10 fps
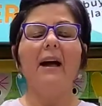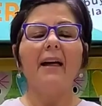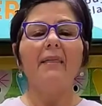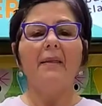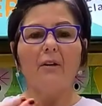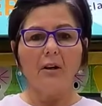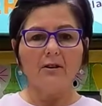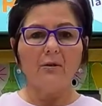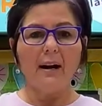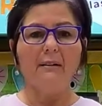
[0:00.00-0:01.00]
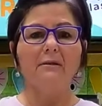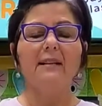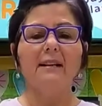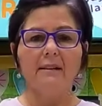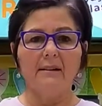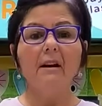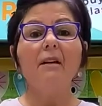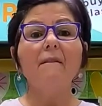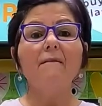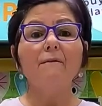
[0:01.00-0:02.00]
and then they're also counting in
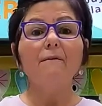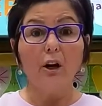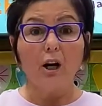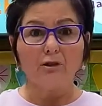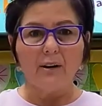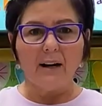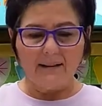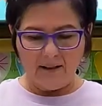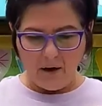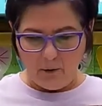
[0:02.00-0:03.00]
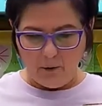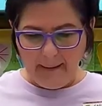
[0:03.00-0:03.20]
for the contrast. So